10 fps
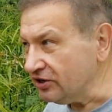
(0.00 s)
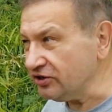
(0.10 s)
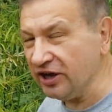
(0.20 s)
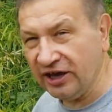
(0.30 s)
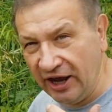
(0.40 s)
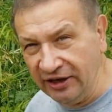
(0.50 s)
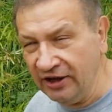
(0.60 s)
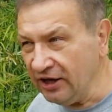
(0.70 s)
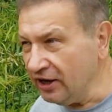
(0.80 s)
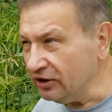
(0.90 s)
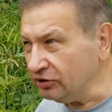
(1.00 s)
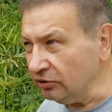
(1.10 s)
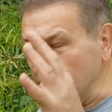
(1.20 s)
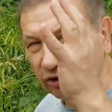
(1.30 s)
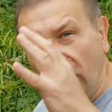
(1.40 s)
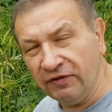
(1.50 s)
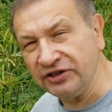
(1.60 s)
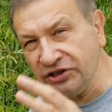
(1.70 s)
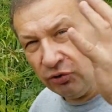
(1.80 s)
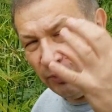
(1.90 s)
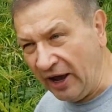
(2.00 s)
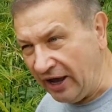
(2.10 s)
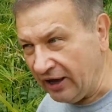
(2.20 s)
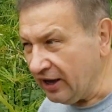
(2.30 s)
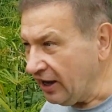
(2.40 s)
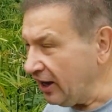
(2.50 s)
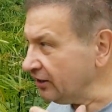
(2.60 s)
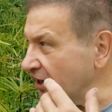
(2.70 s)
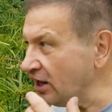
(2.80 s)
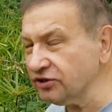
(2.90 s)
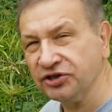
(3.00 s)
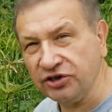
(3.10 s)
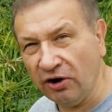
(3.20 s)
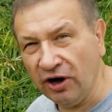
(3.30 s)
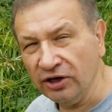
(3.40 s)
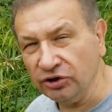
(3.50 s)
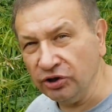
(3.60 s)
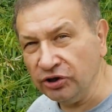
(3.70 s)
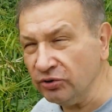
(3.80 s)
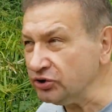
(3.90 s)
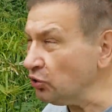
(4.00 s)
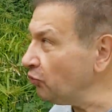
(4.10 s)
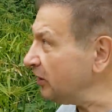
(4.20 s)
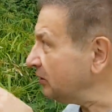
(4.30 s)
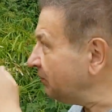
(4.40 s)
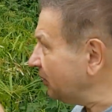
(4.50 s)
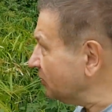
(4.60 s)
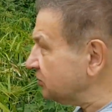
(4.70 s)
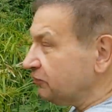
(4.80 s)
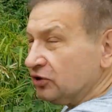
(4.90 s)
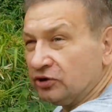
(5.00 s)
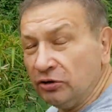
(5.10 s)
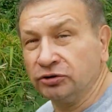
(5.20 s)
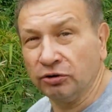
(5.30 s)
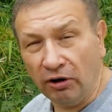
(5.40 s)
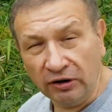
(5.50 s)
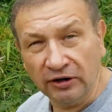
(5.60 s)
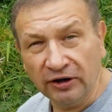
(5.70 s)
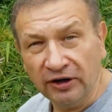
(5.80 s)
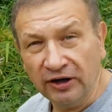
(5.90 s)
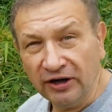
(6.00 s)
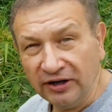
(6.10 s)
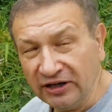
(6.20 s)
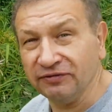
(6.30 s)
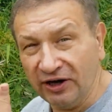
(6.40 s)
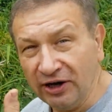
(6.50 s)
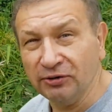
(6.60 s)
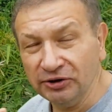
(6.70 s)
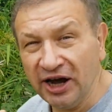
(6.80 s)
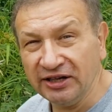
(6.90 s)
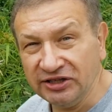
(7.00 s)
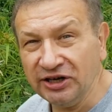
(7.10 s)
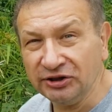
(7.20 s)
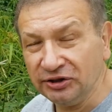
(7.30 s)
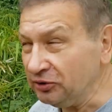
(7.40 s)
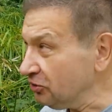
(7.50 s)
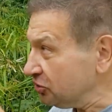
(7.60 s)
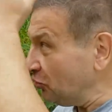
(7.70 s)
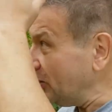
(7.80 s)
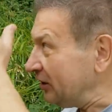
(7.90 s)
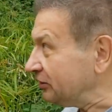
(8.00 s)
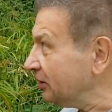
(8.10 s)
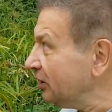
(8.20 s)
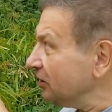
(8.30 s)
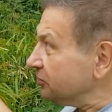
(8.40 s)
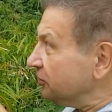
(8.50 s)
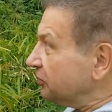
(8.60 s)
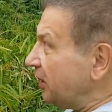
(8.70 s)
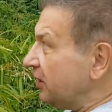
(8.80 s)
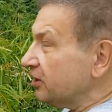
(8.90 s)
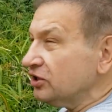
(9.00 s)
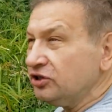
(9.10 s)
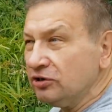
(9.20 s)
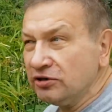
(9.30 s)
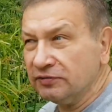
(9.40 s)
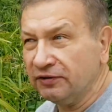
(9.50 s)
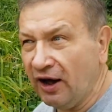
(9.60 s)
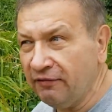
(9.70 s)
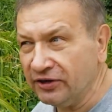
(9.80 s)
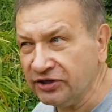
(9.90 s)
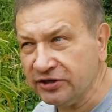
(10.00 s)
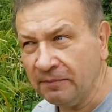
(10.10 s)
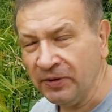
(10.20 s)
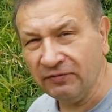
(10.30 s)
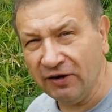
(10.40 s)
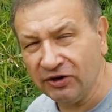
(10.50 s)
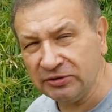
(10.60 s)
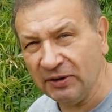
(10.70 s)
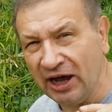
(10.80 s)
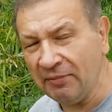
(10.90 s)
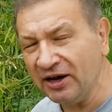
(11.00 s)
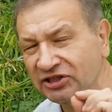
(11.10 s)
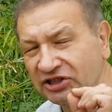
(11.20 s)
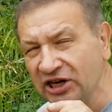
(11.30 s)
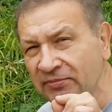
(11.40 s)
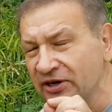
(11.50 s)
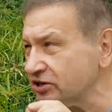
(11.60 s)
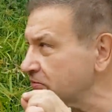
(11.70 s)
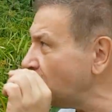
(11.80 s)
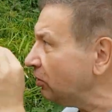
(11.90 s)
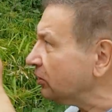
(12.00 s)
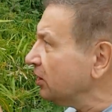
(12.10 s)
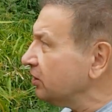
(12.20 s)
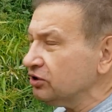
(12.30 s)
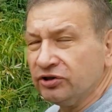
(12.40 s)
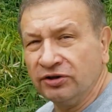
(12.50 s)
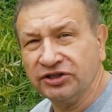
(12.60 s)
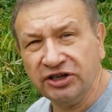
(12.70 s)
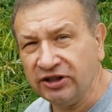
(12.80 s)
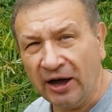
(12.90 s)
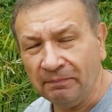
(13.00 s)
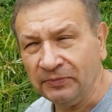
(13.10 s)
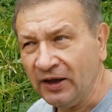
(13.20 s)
So again, to lower the weight and also to use the wind, because if you grow tall, that's a very good idea to use the wind. So they reduce flowers, flowers become extremely small. You don't see them.